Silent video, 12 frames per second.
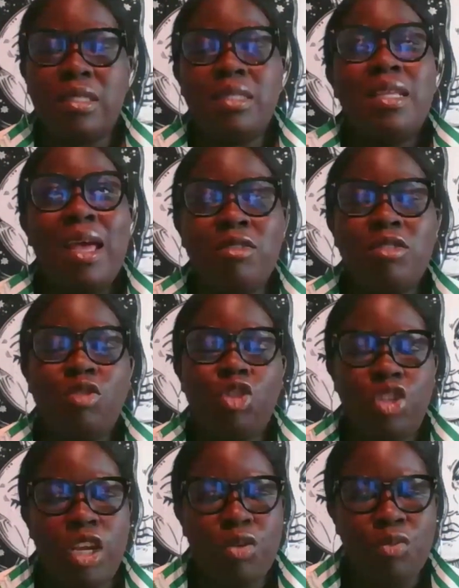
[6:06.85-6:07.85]
it's the house of
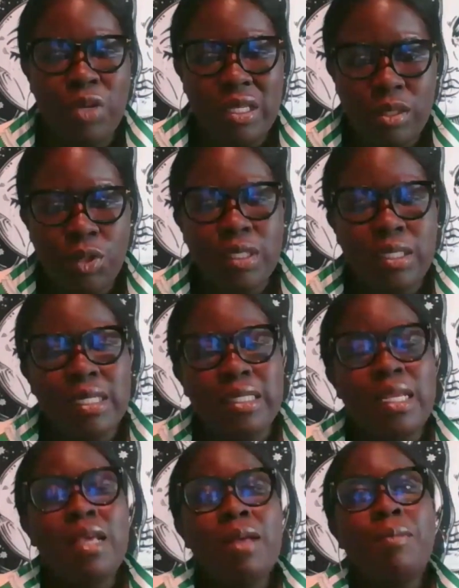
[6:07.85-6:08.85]
shared
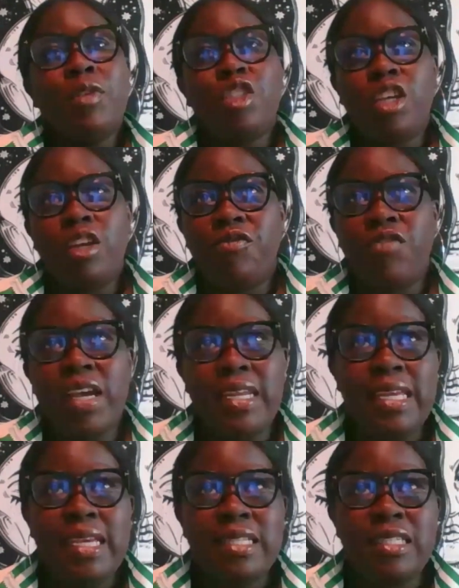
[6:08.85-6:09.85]
resources, shared
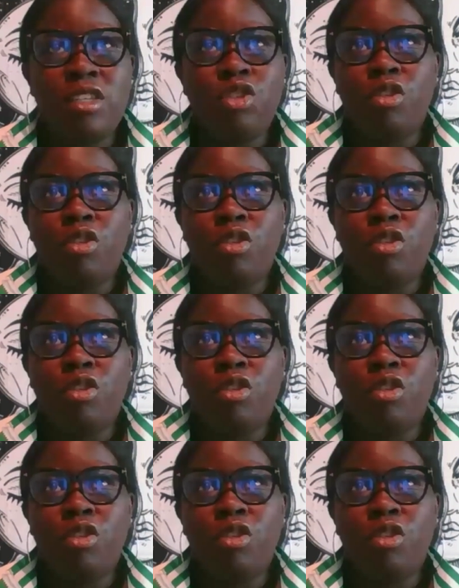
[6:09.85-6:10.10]
finances.